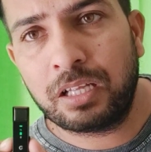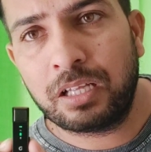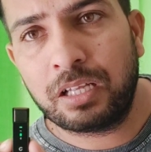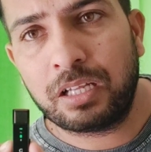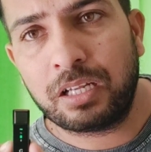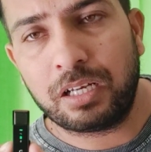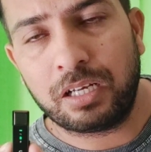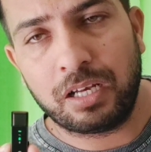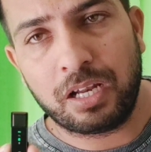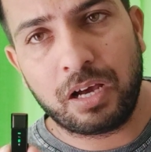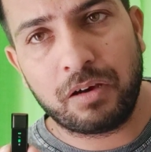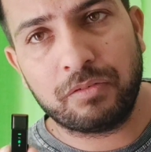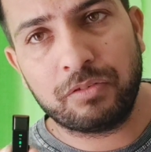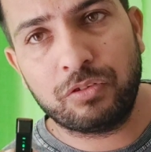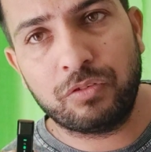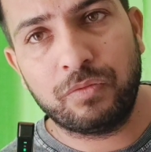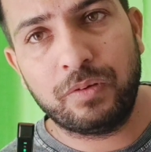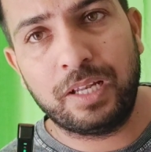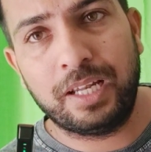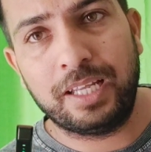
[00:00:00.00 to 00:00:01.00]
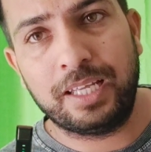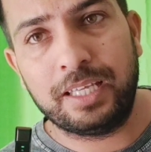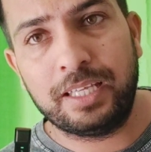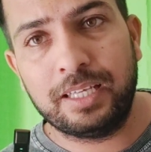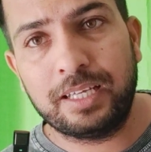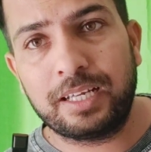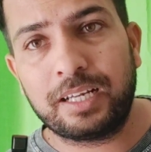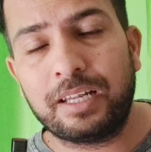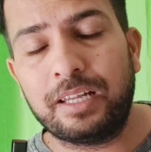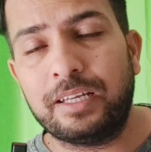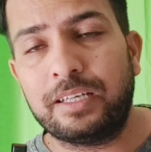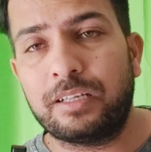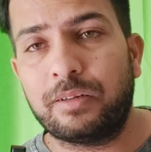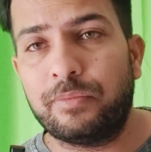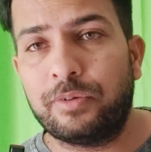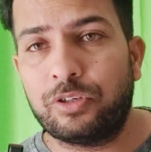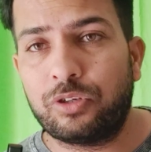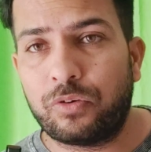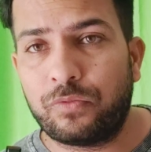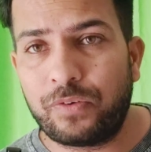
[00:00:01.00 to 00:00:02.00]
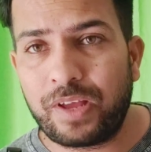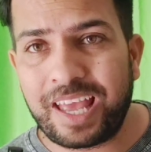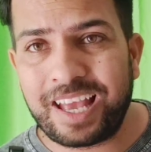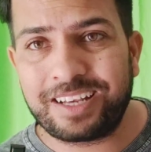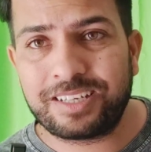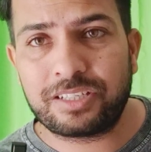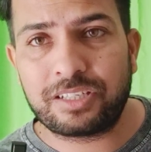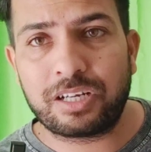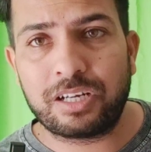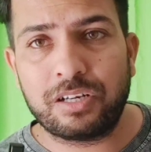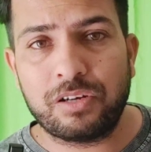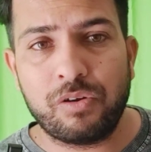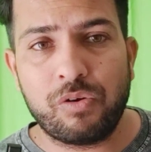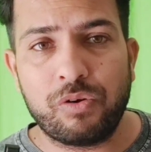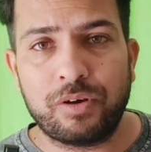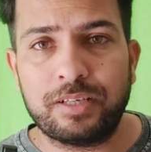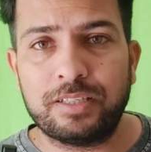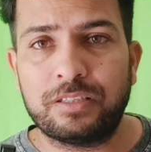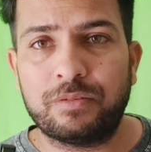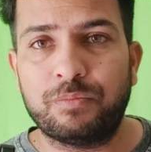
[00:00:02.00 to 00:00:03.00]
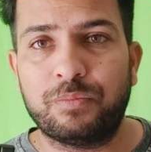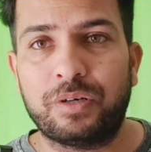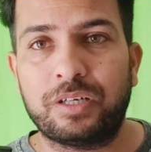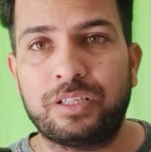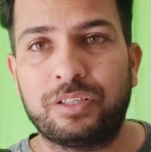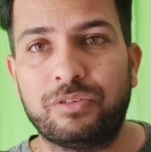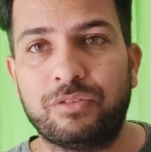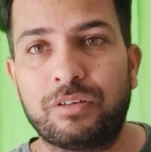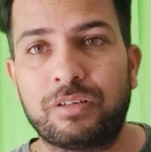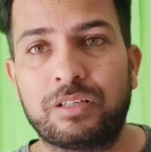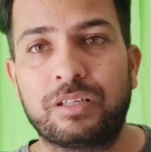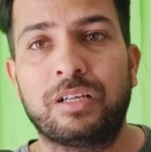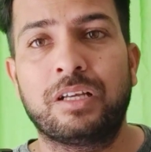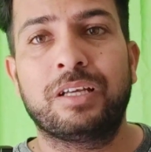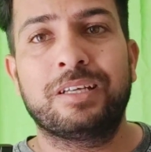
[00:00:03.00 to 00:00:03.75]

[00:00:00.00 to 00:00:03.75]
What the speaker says: now you will hear a little bit of extra noise, but your